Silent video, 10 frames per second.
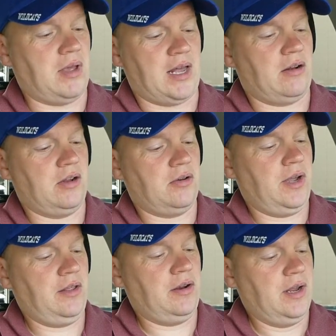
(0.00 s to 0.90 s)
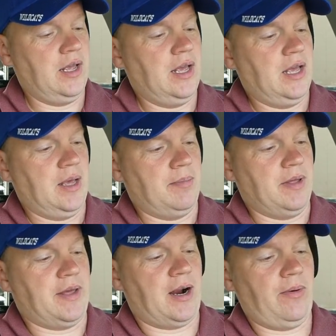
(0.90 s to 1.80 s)
I don't know either.
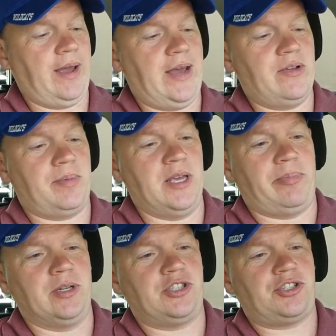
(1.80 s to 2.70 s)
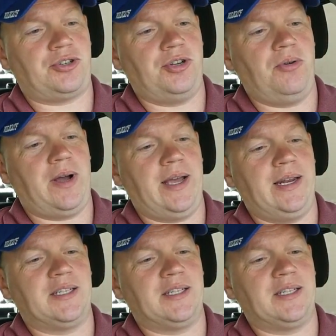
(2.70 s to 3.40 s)
But there we have it, people. It's Tru-Ade.